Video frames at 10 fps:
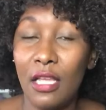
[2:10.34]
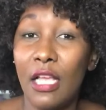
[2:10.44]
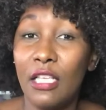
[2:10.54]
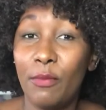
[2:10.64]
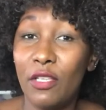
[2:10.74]

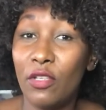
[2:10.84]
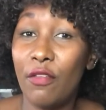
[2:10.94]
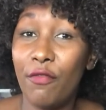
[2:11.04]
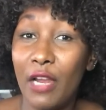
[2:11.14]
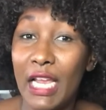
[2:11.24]
speaks on
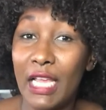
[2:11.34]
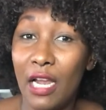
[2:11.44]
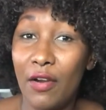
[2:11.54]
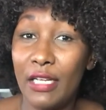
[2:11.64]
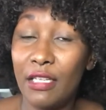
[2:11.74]
the very
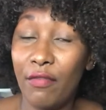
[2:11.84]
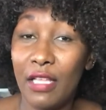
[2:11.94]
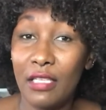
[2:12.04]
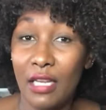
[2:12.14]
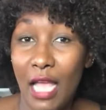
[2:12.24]
current
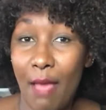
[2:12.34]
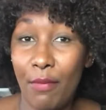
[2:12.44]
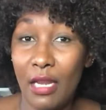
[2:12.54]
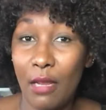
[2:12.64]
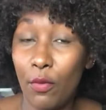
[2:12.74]
events that are
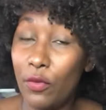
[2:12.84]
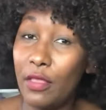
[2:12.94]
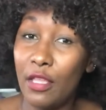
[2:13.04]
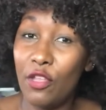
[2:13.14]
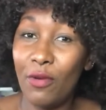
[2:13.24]
happening both
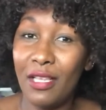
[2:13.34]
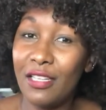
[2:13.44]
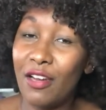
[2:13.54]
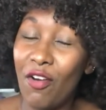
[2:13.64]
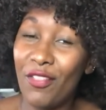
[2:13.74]
in the US
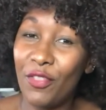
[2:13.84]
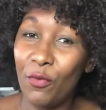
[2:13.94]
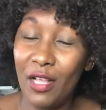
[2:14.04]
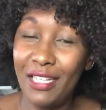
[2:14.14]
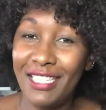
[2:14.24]
and around the
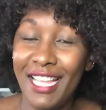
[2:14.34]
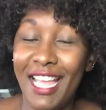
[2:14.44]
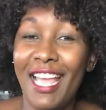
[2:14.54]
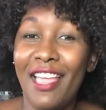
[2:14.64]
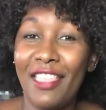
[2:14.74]
world.
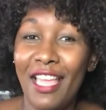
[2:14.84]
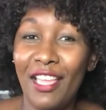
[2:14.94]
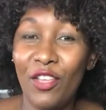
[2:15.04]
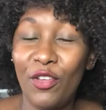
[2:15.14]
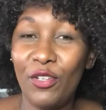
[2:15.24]

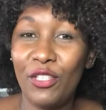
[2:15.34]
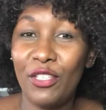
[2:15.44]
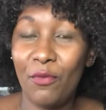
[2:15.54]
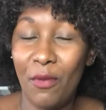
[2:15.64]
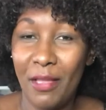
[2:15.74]
Thank you to
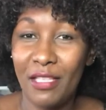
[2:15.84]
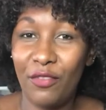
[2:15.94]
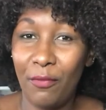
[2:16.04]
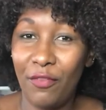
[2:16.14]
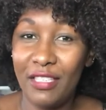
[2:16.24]
the Women's
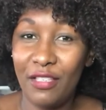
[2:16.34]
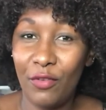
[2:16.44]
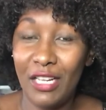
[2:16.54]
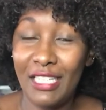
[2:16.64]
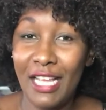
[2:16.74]
Film
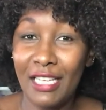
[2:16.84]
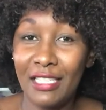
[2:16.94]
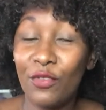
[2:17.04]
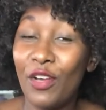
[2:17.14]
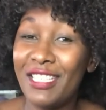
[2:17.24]
Festival in
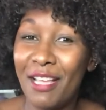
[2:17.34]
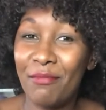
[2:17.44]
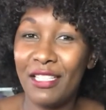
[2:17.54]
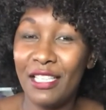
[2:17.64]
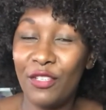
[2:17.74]
Texas for
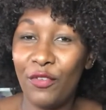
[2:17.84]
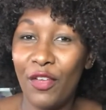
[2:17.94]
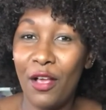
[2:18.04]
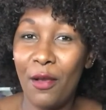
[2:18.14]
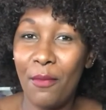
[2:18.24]
accepting this
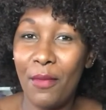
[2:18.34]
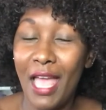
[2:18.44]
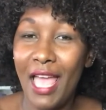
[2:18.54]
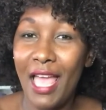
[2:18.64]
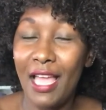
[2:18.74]
film
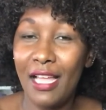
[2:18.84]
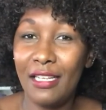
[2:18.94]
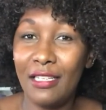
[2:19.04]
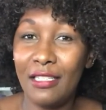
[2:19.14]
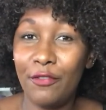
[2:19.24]

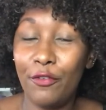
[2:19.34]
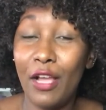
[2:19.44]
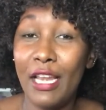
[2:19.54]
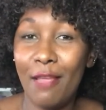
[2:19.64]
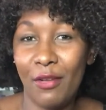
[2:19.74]
and for
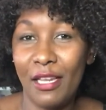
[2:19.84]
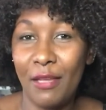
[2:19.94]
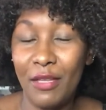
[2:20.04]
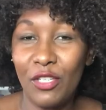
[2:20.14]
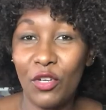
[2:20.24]

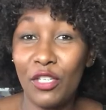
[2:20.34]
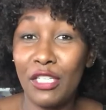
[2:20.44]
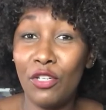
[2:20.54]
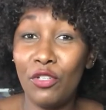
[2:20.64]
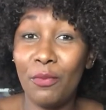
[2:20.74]
enabling me to
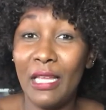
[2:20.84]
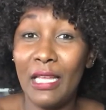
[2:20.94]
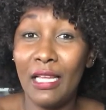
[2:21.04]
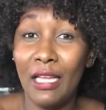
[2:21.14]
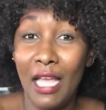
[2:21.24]
continue to
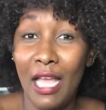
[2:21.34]
being